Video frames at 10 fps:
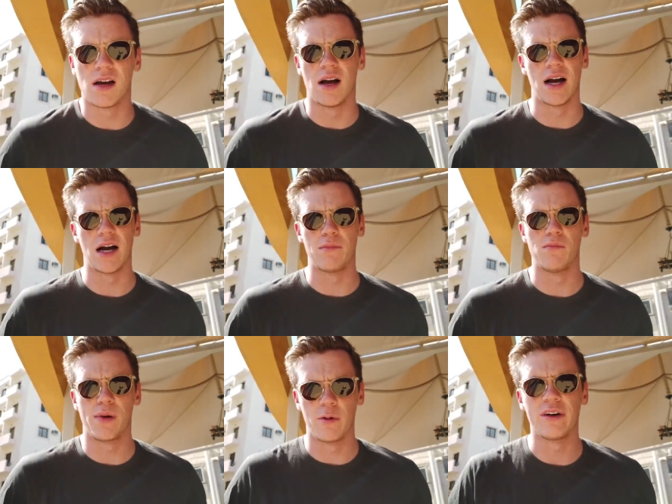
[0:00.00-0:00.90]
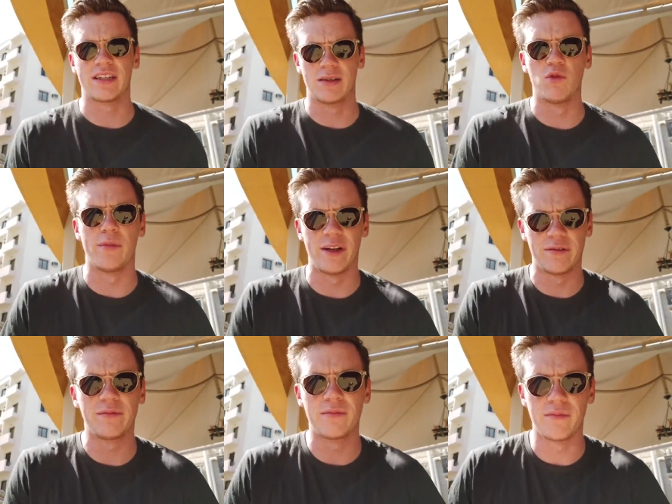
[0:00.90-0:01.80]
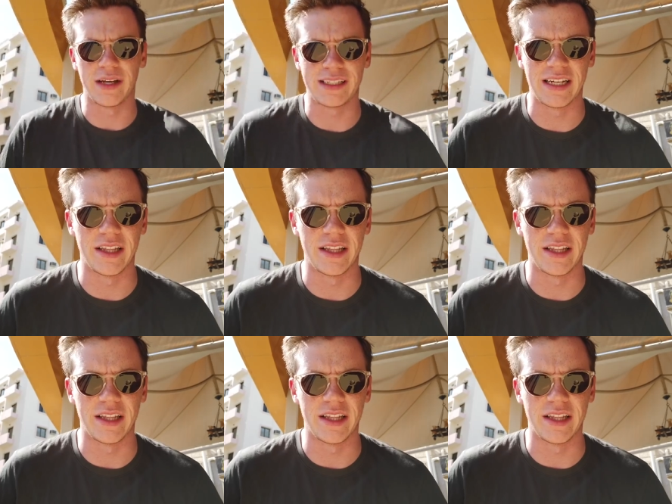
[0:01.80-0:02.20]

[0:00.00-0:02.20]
um, but with some women mixed